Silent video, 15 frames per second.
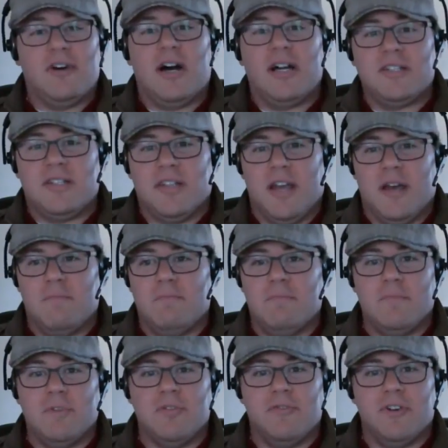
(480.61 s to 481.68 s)
You've lost
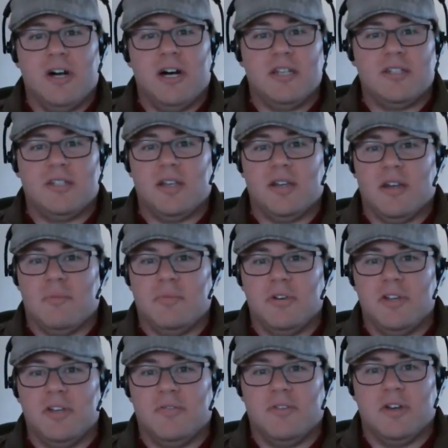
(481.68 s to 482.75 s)
them. You've lost, I
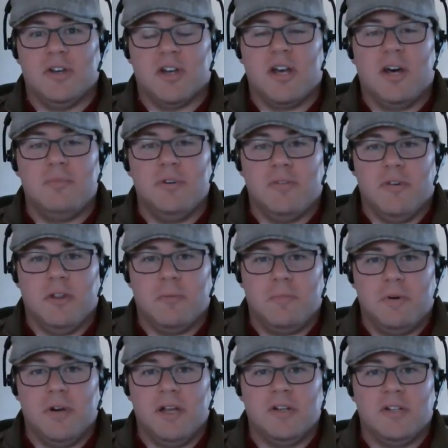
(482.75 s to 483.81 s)
believe, a, a couple of other
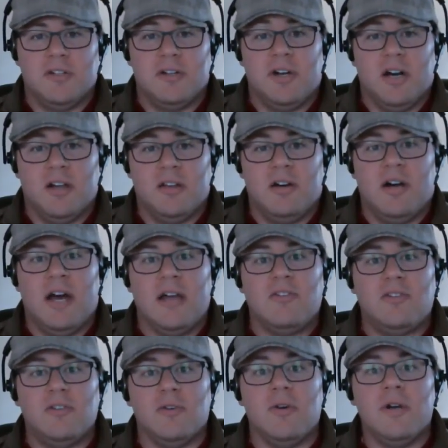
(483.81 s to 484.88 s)
players along the line
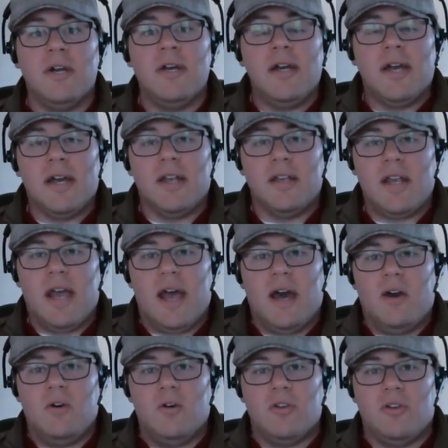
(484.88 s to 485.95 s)
too. And
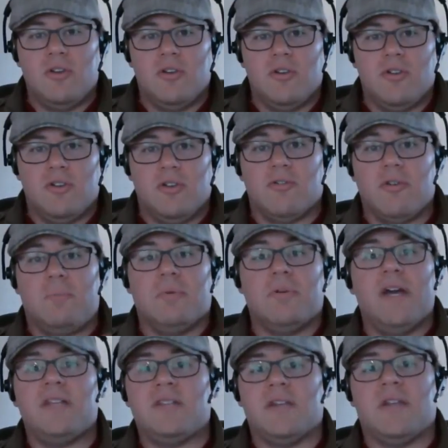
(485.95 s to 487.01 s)
now you're you're
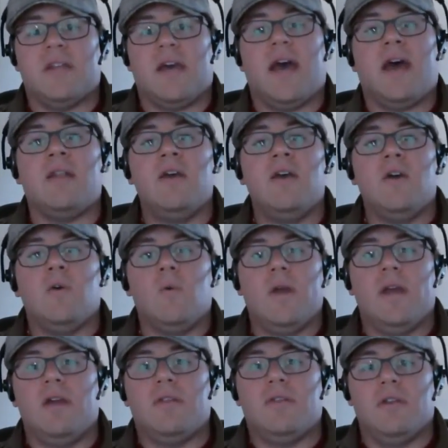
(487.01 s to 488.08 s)
replacing that
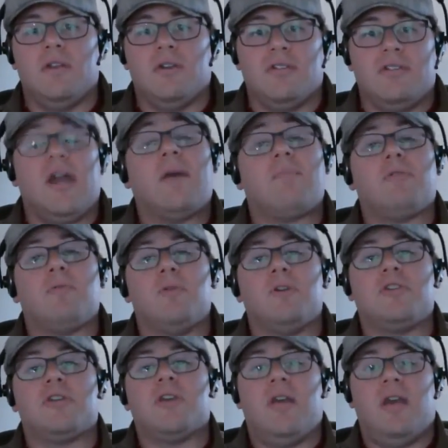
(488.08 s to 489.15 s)
with your depth,
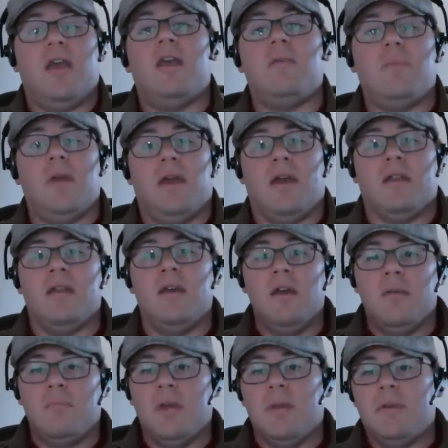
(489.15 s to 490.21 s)
which came in
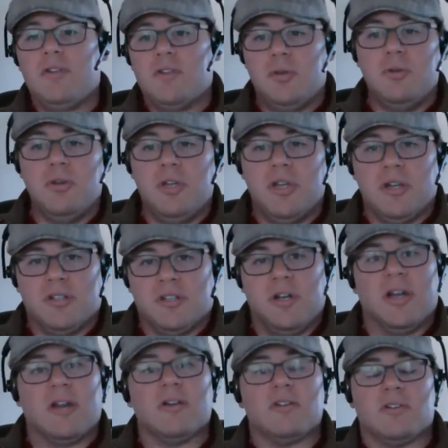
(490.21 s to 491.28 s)
maybe two years
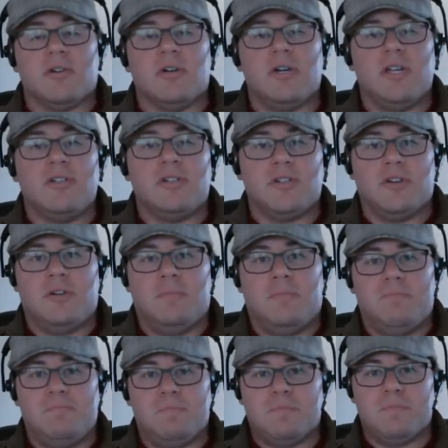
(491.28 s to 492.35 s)
later. So
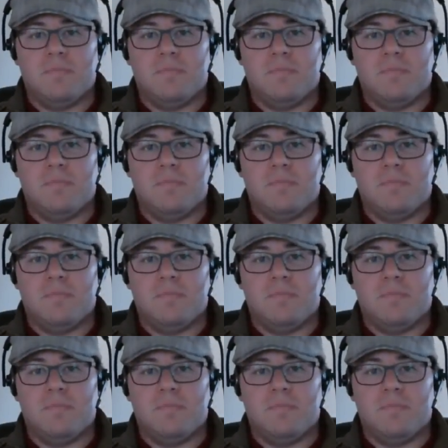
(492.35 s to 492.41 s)
Lindstrom,